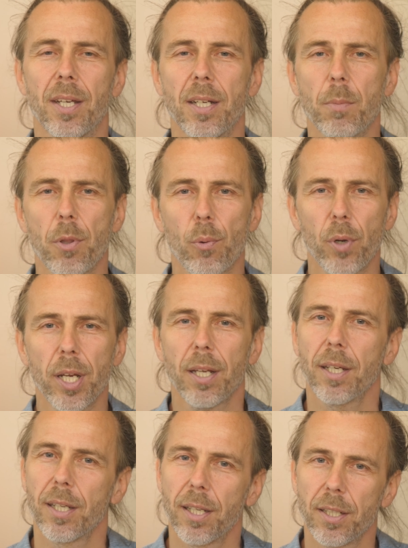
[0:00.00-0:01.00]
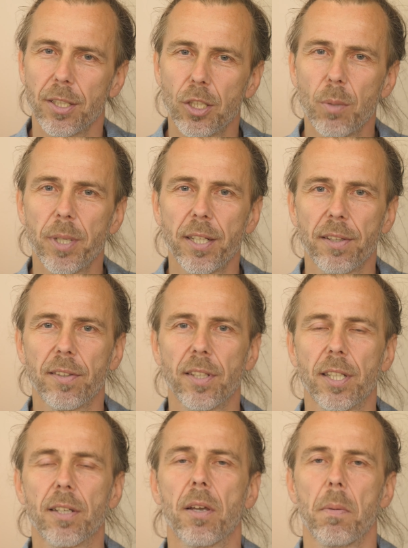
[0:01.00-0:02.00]
Number 3,
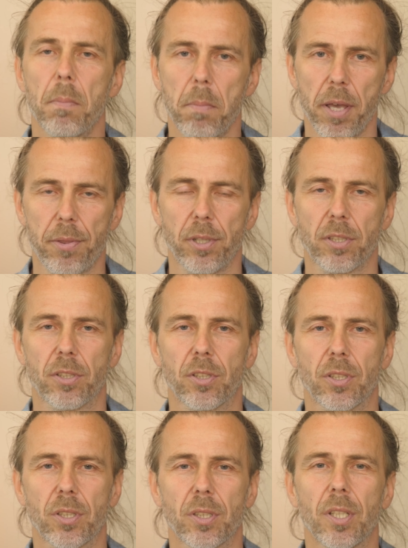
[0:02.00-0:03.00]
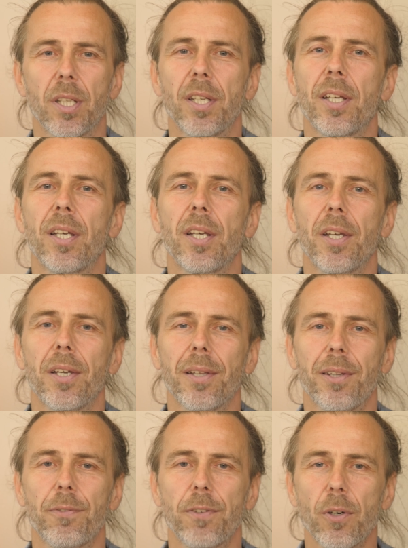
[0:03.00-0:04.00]
humanistic methods.
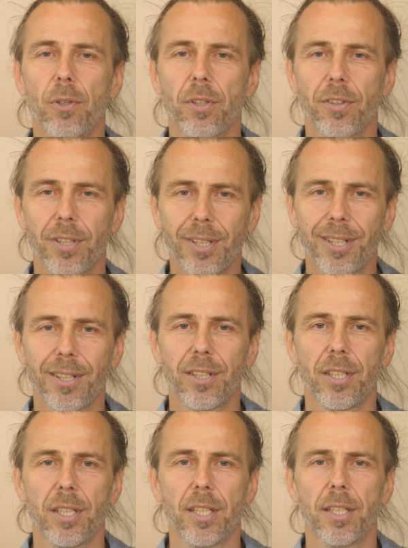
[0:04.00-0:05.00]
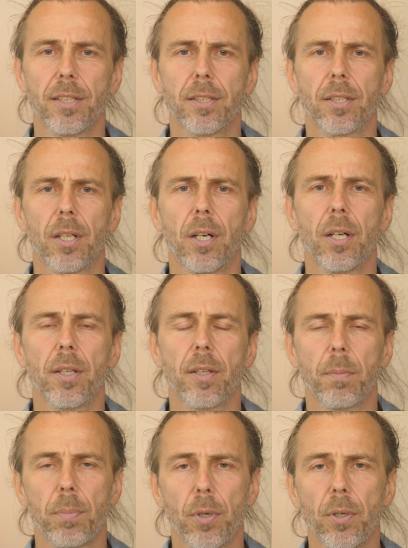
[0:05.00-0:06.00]
The focus here is on
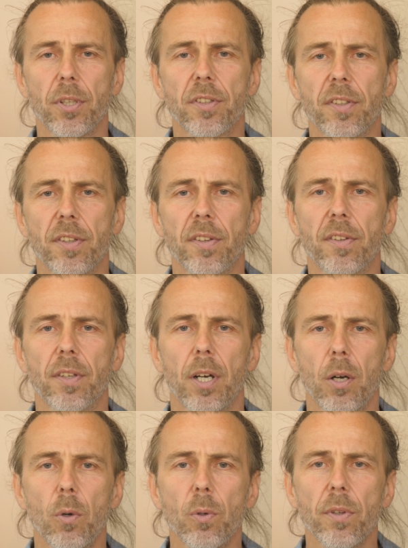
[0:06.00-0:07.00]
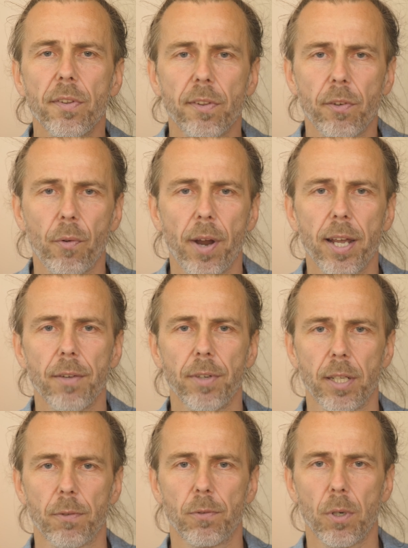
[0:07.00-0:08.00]
the person's own
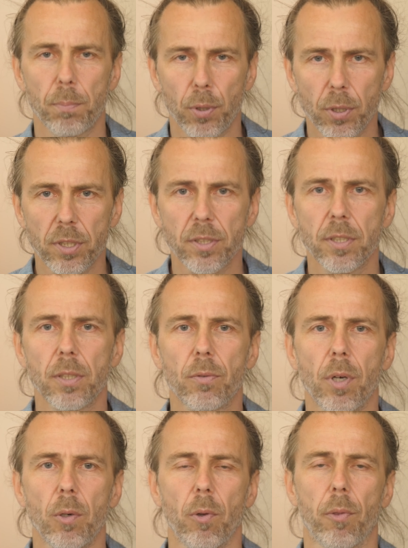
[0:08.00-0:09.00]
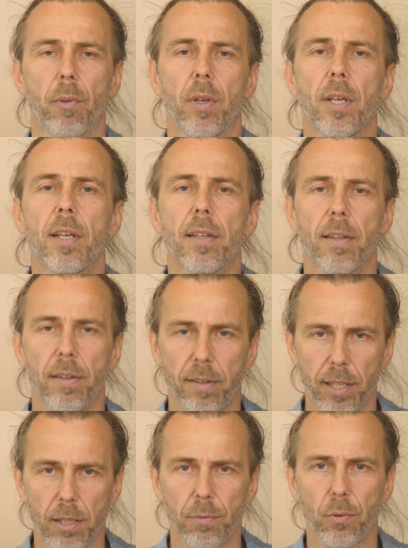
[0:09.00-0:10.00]
striving for personal growth,
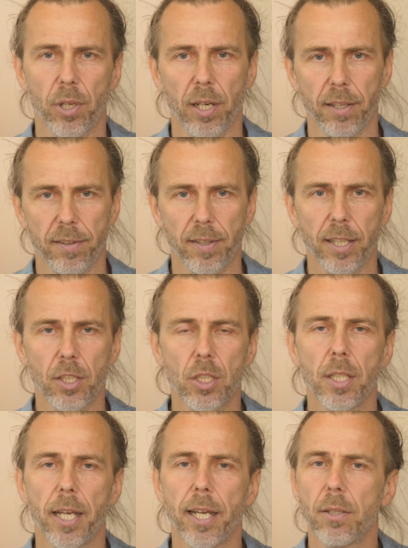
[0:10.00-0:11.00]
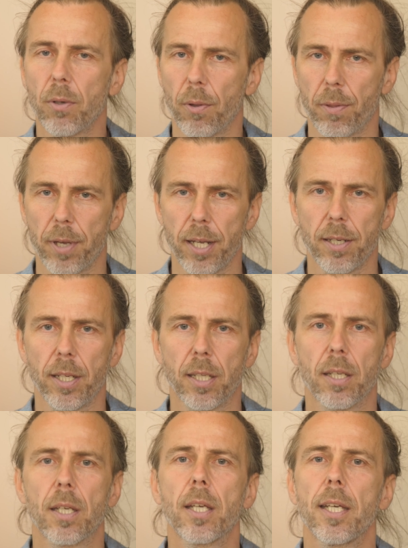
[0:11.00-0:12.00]
self-realization and
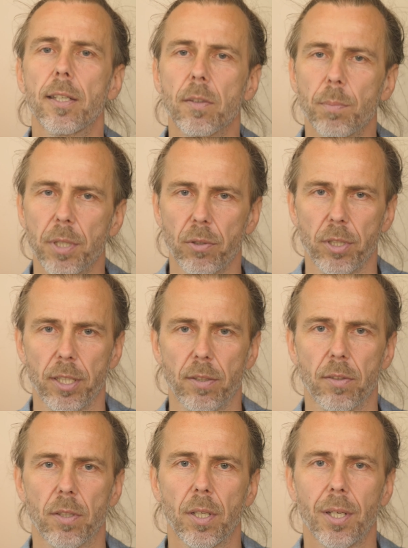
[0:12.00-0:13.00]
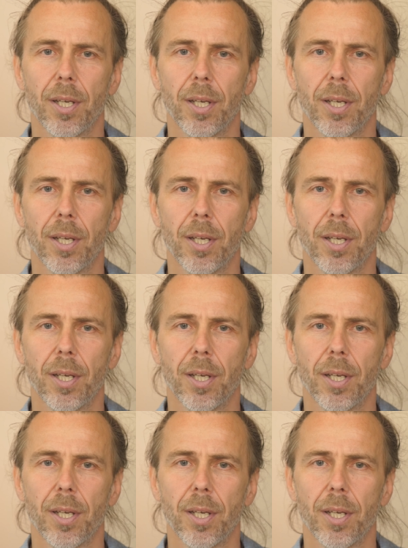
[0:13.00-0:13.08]
authentic experience.